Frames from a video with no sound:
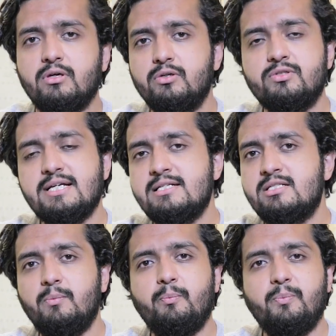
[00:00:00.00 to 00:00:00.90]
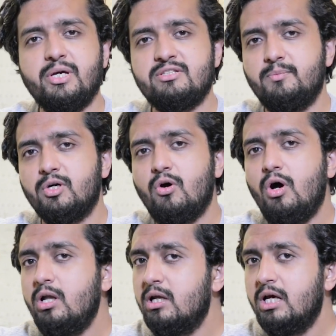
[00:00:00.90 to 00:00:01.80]
Your sales team picks up the
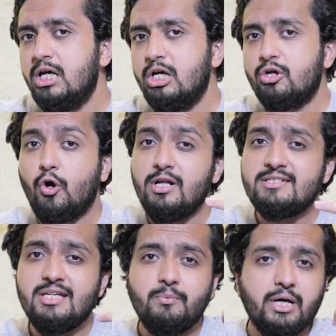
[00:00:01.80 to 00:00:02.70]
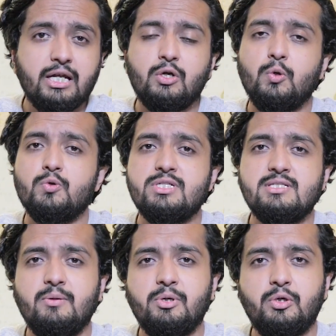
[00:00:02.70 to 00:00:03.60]
call, calls them and
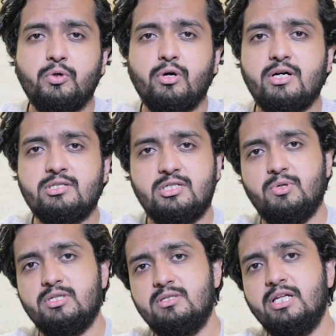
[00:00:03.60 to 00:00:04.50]
closes them into your customers.